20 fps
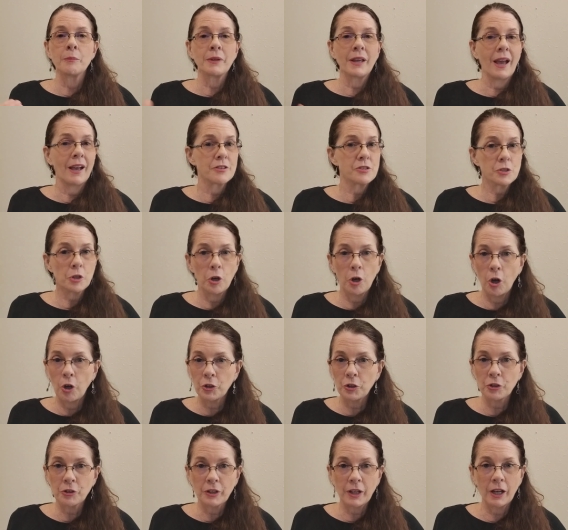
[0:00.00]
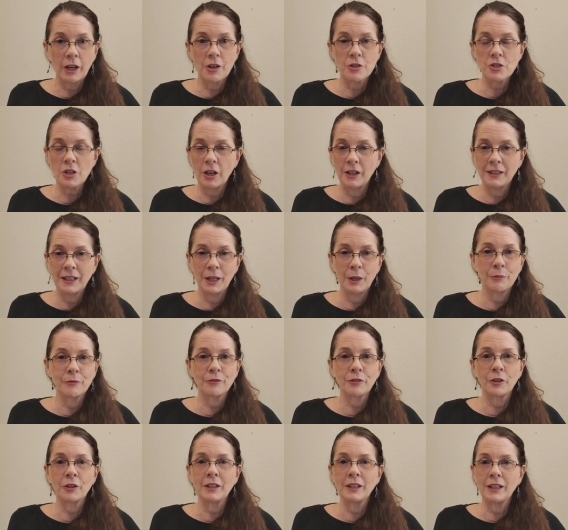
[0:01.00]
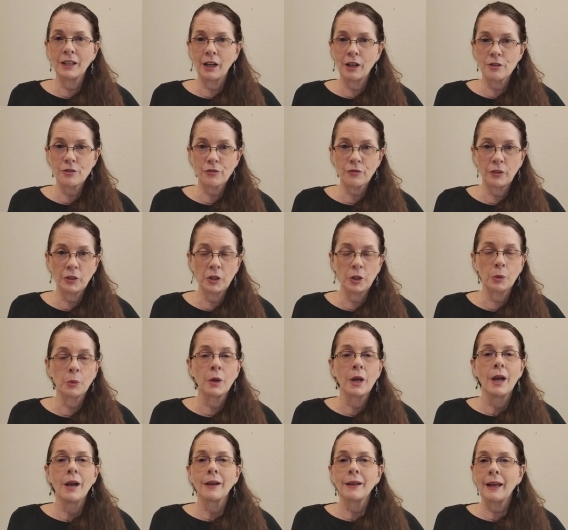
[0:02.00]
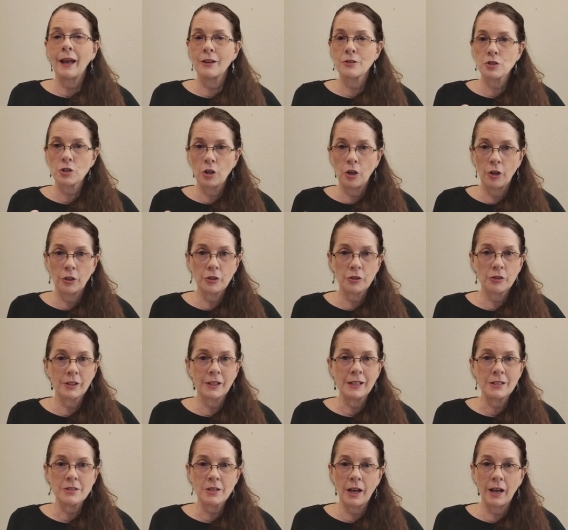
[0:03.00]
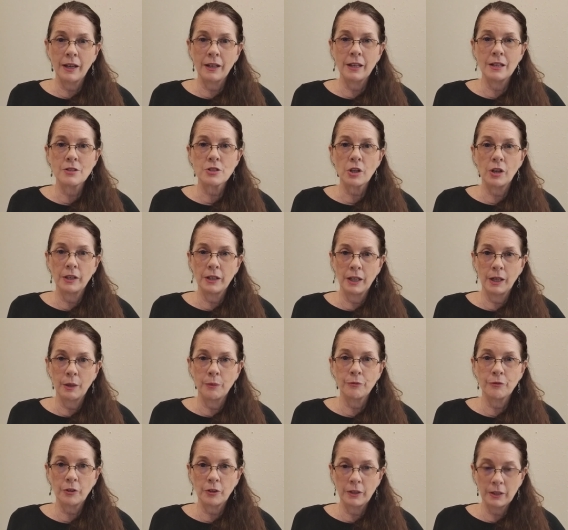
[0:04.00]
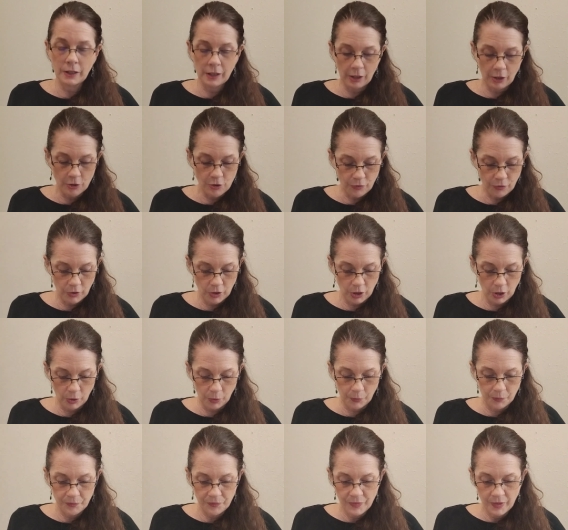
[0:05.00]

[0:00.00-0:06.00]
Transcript: cast all your cares on him, for he cares for you. Cast all your anxieties on him, for he cares for you.